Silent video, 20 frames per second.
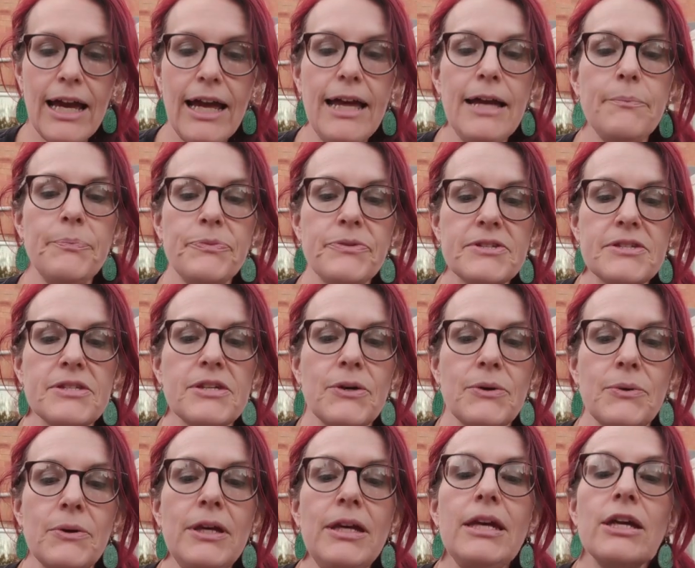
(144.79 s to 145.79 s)
um,
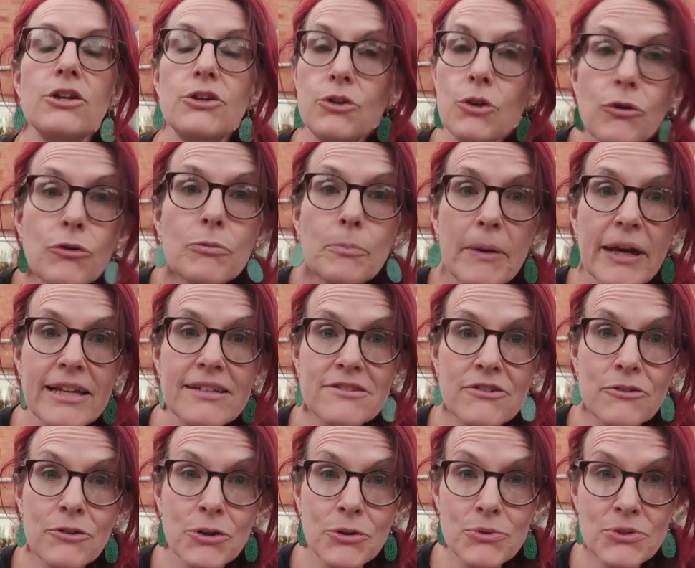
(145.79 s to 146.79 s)
so not
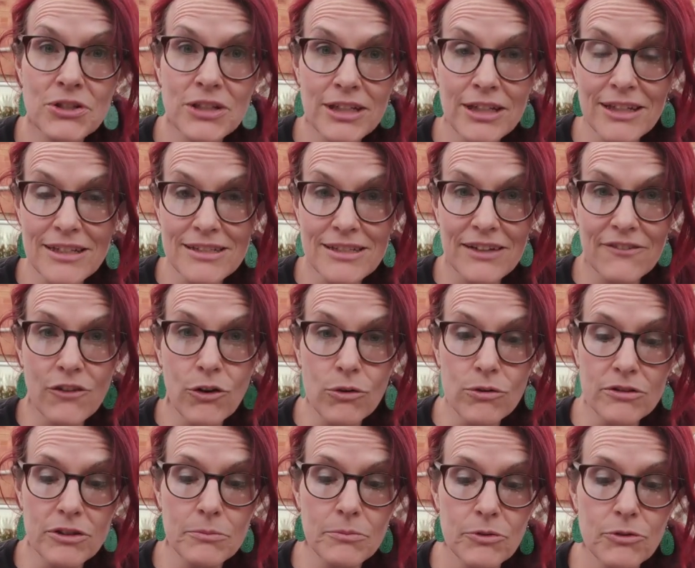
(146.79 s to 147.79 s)
bexarotene as i've
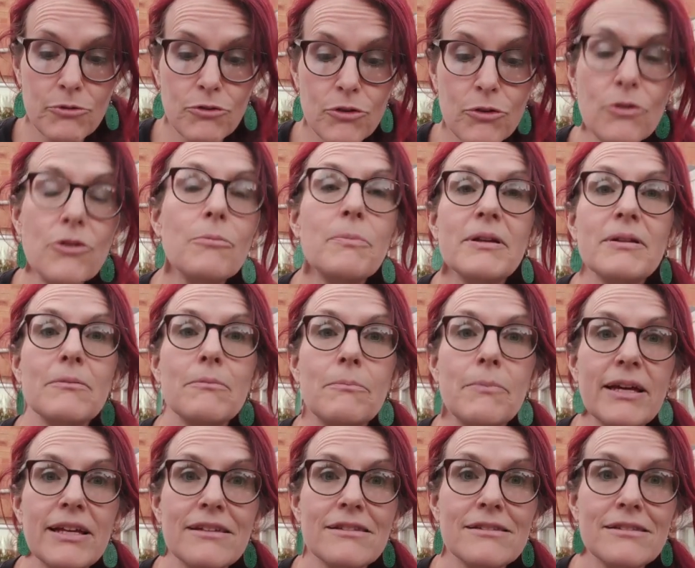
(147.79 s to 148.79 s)
called them before but
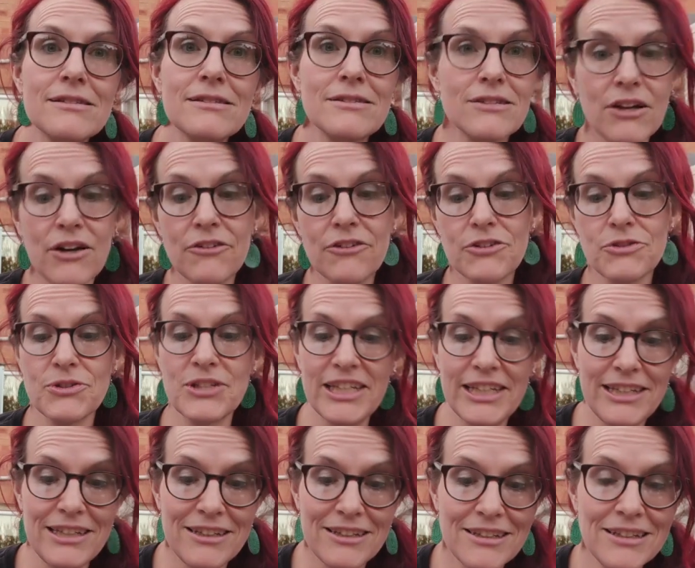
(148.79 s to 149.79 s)

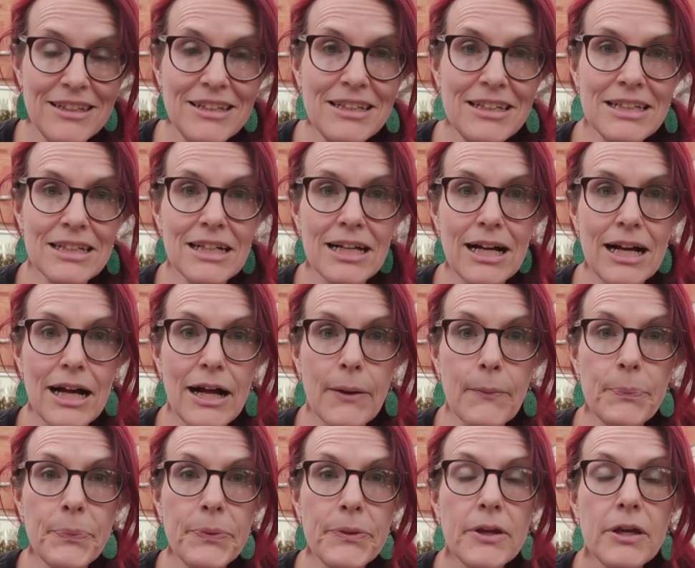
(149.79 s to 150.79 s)
bexarotene
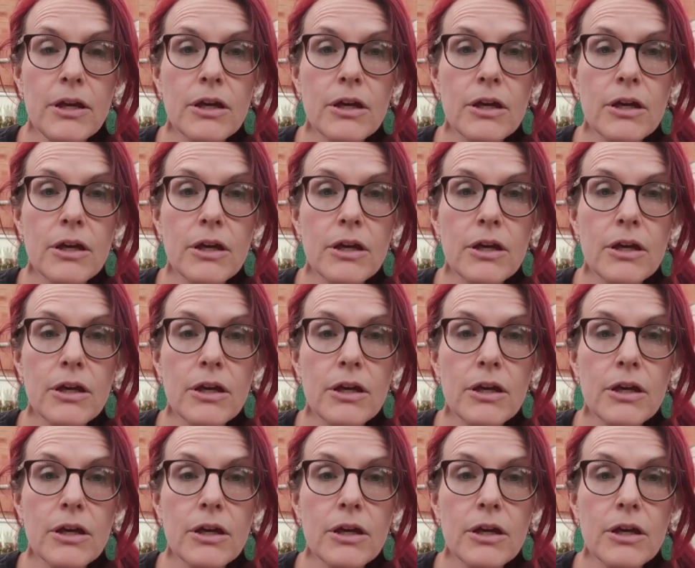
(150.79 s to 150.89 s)
um,